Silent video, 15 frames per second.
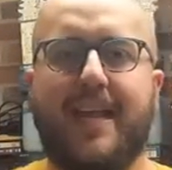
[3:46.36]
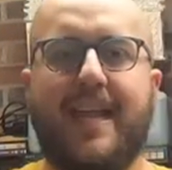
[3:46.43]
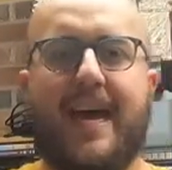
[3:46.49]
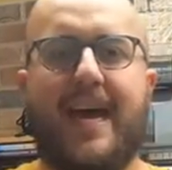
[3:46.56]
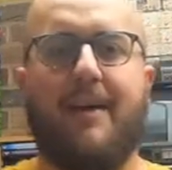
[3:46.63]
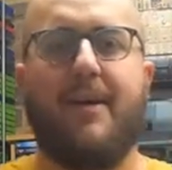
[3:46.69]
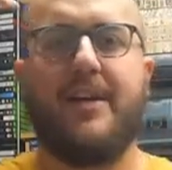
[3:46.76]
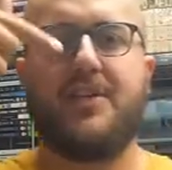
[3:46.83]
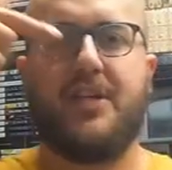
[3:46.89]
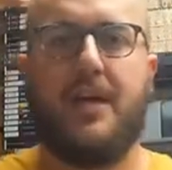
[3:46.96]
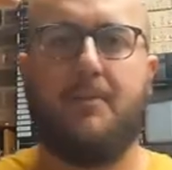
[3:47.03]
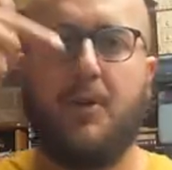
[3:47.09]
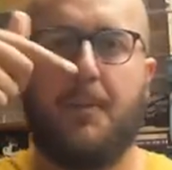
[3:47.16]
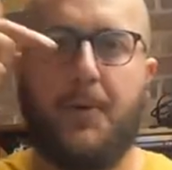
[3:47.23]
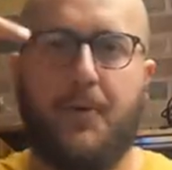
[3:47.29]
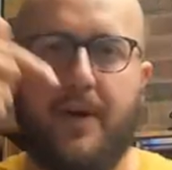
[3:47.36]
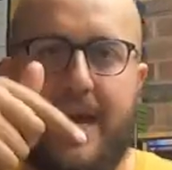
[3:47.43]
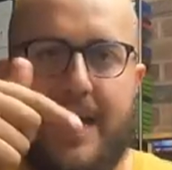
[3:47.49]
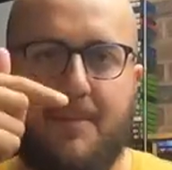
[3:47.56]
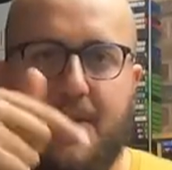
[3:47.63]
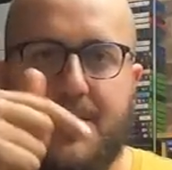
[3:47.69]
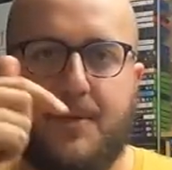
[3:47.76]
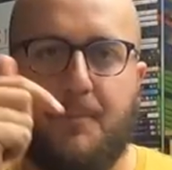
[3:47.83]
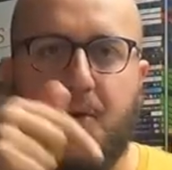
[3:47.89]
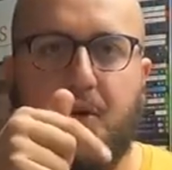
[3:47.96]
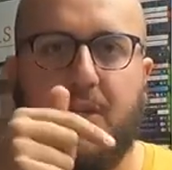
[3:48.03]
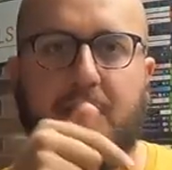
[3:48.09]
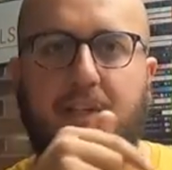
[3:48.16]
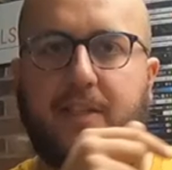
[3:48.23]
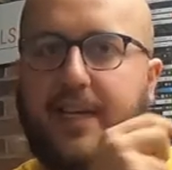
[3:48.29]
get that out, actually. I'm going to put Amy to put
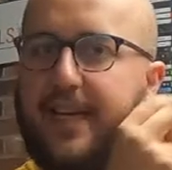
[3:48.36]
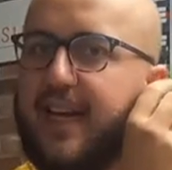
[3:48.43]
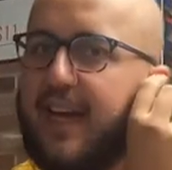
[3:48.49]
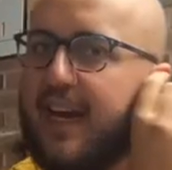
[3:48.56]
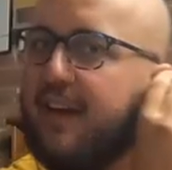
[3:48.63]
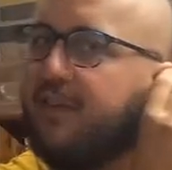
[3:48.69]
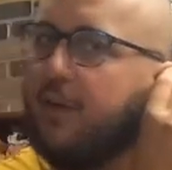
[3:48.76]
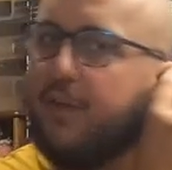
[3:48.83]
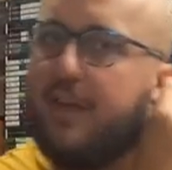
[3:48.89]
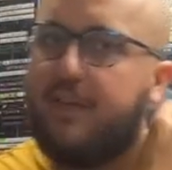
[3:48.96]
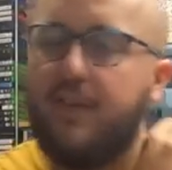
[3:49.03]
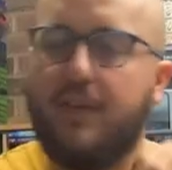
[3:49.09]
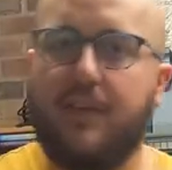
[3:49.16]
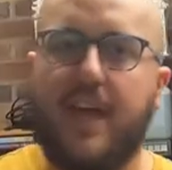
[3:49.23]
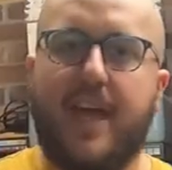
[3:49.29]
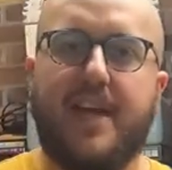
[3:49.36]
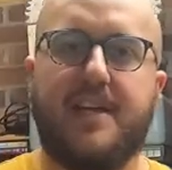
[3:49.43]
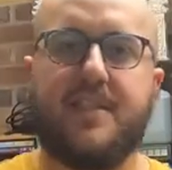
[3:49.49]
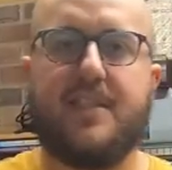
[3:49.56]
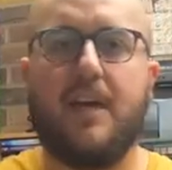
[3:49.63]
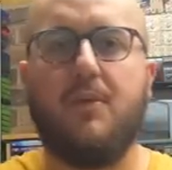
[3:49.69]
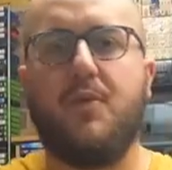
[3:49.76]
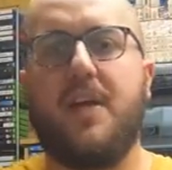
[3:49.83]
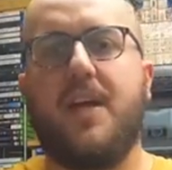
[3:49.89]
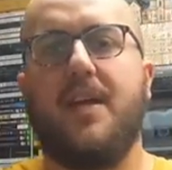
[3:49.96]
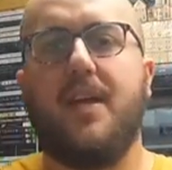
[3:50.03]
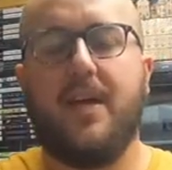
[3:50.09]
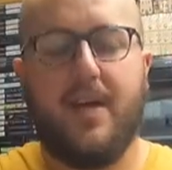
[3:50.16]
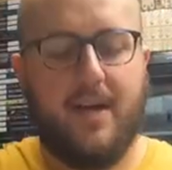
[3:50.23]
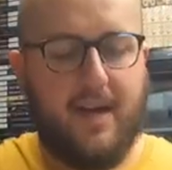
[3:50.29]
a little link here. So this is a
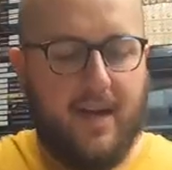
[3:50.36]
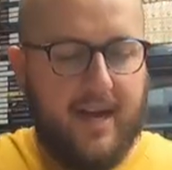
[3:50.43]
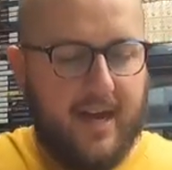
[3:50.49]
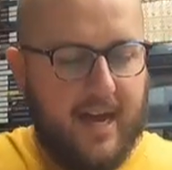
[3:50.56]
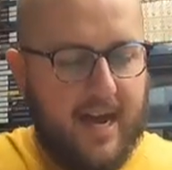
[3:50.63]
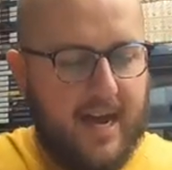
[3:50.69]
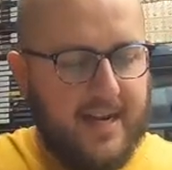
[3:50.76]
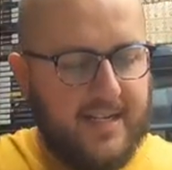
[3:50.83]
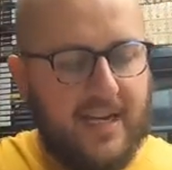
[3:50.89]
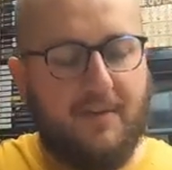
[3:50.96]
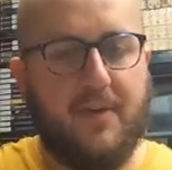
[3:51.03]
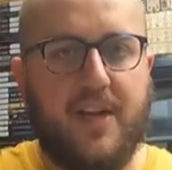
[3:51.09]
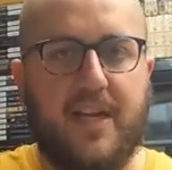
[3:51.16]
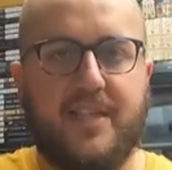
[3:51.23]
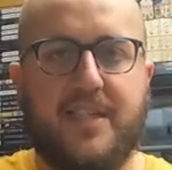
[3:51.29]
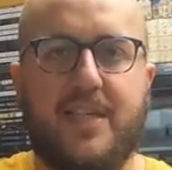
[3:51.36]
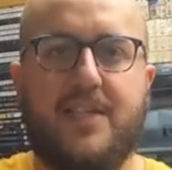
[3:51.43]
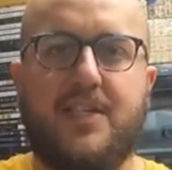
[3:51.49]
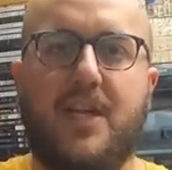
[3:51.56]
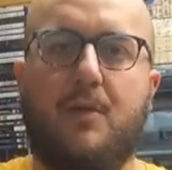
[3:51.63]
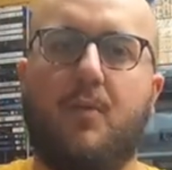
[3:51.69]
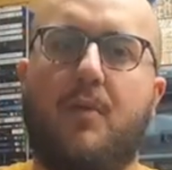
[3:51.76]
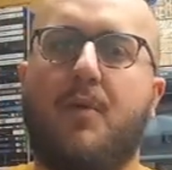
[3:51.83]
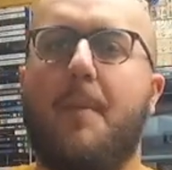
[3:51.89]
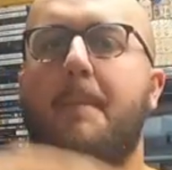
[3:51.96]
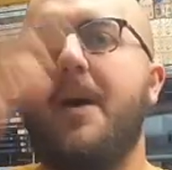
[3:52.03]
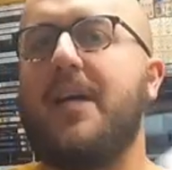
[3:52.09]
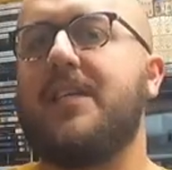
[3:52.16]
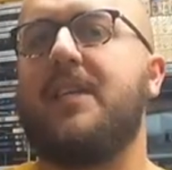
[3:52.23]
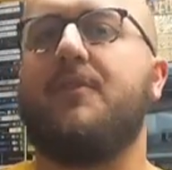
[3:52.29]
Sony DVD system with a
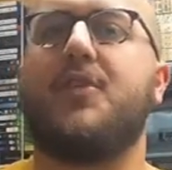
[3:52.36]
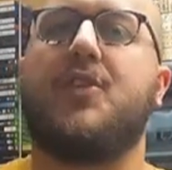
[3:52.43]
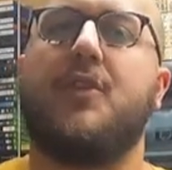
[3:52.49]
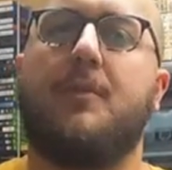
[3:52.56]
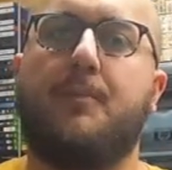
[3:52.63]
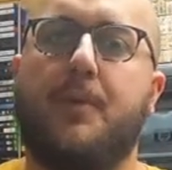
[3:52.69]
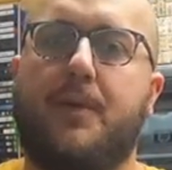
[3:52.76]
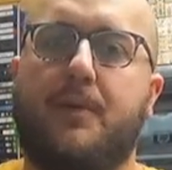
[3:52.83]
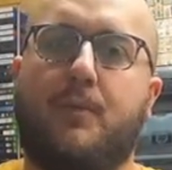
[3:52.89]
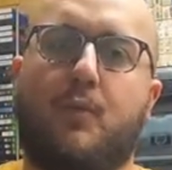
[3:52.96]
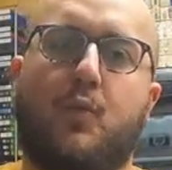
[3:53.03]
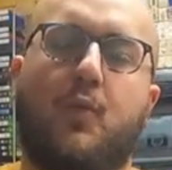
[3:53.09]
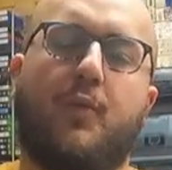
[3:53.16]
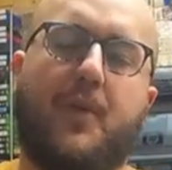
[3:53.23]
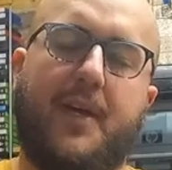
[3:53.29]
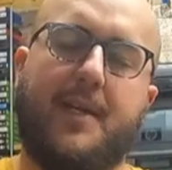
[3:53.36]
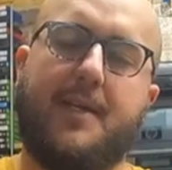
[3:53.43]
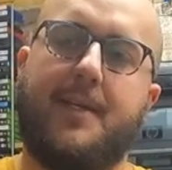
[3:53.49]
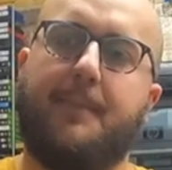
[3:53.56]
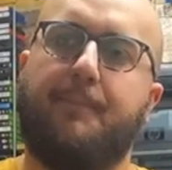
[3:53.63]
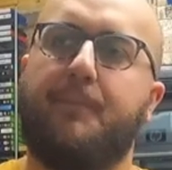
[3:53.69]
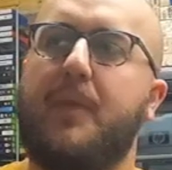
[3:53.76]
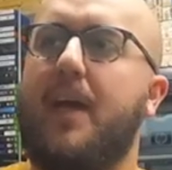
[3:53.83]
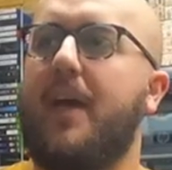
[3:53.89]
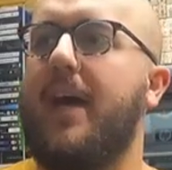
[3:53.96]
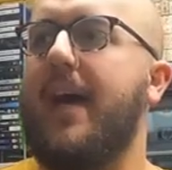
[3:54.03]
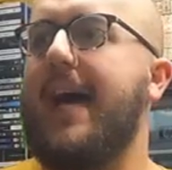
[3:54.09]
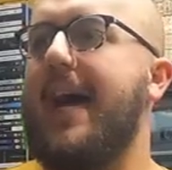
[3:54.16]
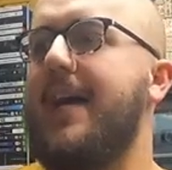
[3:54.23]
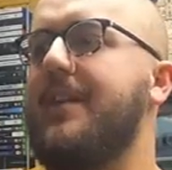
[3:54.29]
massive subwoofer
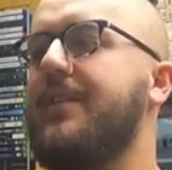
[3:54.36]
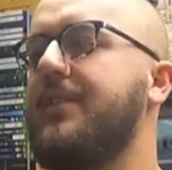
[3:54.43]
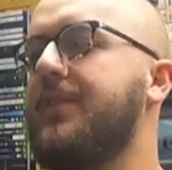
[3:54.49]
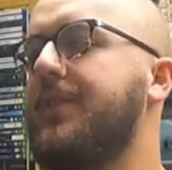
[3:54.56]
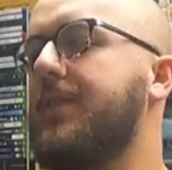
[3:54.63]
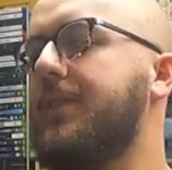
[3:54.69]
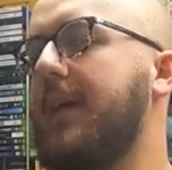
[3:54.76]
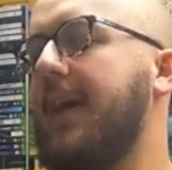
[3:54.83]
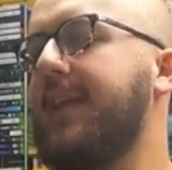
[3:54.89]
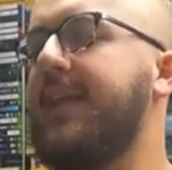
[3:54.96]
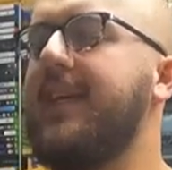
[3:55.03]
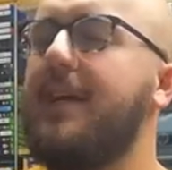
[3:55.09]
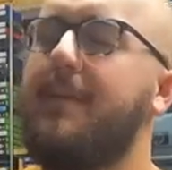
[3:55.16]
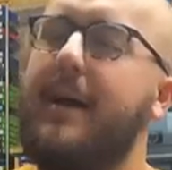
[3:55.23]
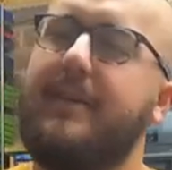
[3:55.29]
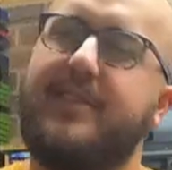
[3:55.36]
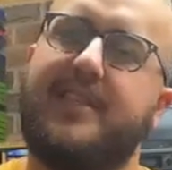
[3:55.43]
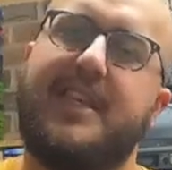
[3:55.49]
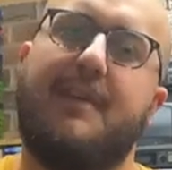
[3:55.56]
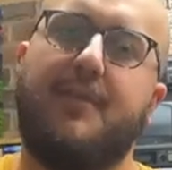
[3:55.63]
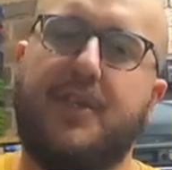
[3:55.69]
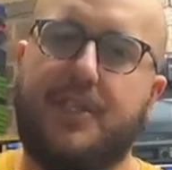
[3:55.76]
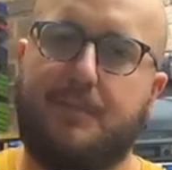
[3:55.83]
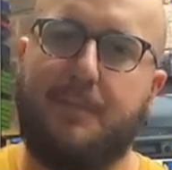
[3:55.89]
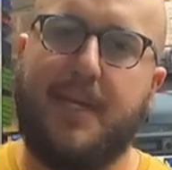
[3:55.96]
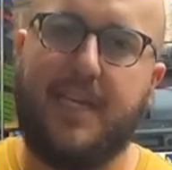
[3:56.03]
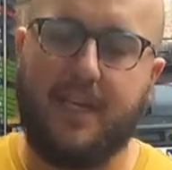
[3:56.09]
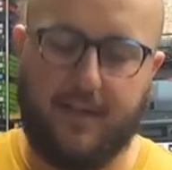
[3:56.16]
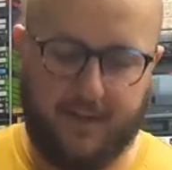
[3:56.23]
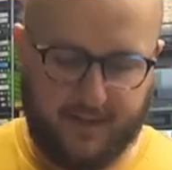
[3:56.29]
and I think about 7
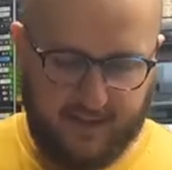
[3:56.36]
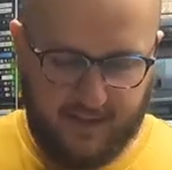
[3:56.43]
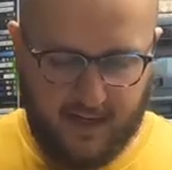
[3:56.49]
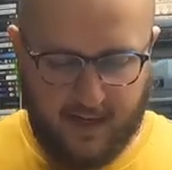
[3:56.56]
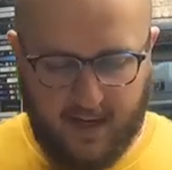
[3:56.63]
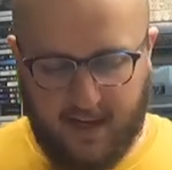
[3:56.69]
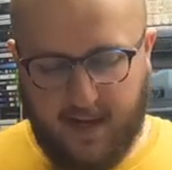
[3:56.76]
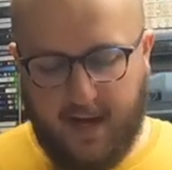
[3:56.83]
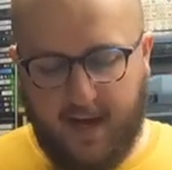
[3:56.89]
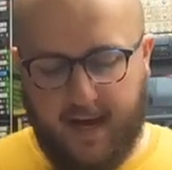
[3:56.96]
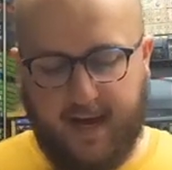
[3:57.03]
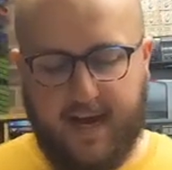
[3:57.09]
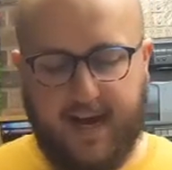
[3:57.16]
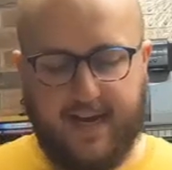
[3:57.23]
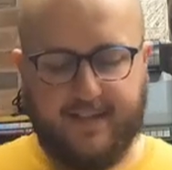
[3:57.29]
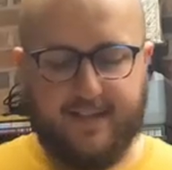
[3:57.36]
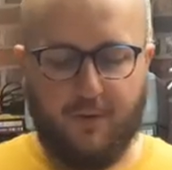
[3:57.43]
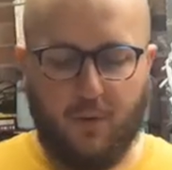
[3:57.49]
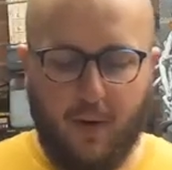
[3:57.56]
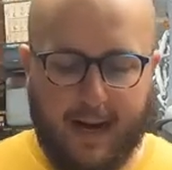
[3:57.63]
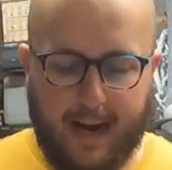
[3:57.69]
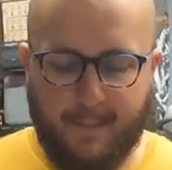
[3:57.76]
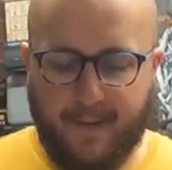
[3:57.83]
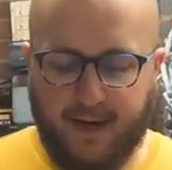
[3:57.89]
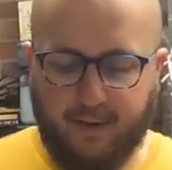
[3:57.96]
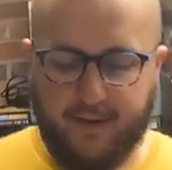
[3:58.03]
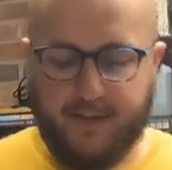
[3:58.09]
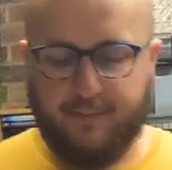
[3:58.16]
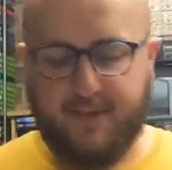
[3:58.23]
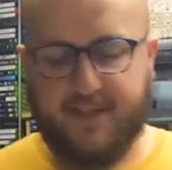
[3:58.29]
speakers. So quite a big
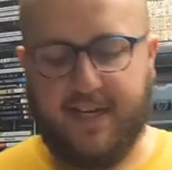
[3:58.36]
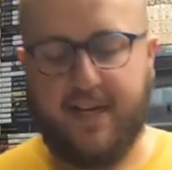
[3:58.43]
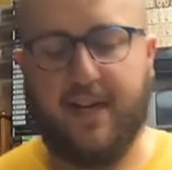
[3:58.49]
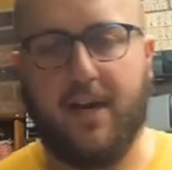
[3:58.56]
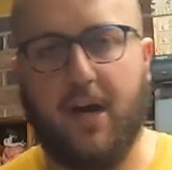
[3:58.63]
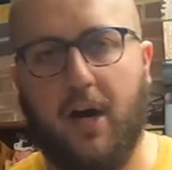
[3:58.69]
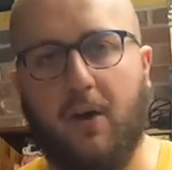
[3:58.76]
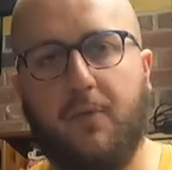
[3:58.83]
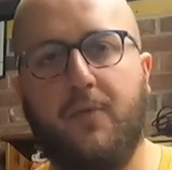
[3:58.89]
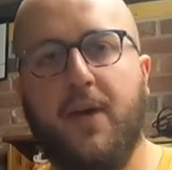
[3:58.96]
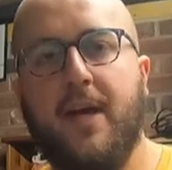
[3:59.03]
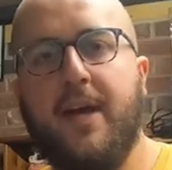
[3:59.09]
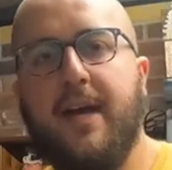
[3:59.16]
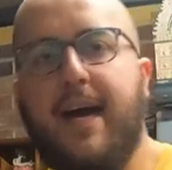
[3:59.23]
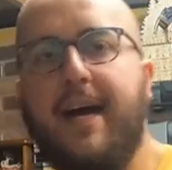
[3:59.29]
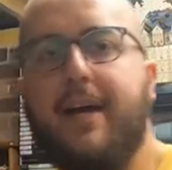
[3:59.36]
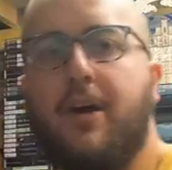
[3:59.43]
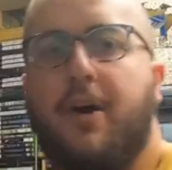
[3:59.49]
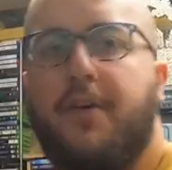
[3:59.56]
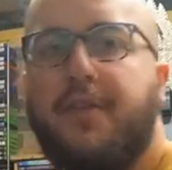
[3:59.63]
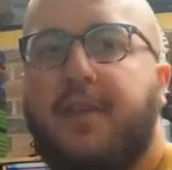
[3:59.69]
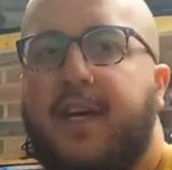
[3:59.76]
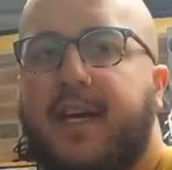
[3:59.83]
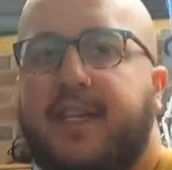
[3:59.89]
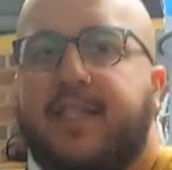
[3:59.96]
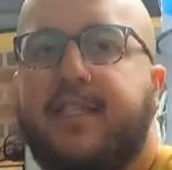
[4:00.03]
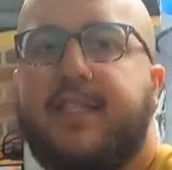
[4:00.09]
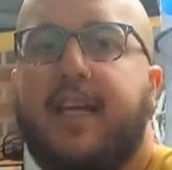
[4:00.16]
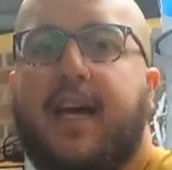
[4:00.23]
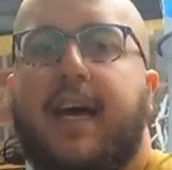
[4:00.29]
one to be sending off. I got
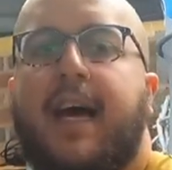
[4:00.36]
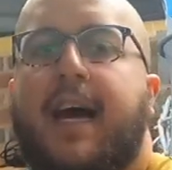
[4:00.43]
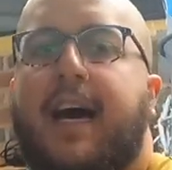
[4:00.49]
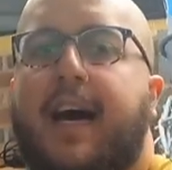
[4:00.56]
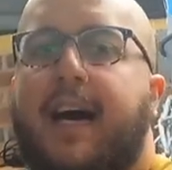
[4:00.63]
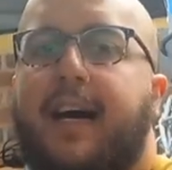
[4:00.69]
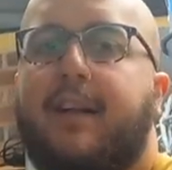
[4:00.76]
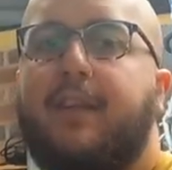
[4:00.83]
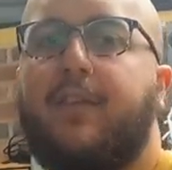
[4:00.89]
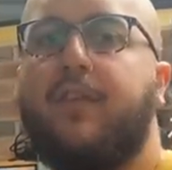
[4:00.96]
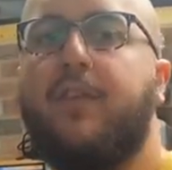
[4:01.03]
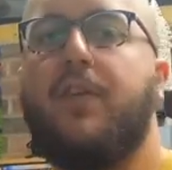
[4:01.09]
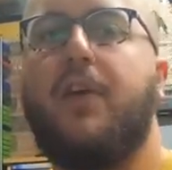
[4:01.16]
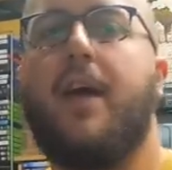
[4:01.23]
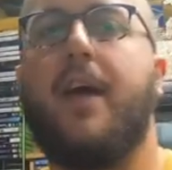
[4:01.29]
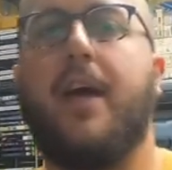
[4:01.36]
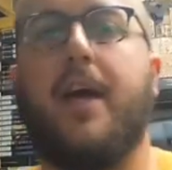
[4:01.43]
this at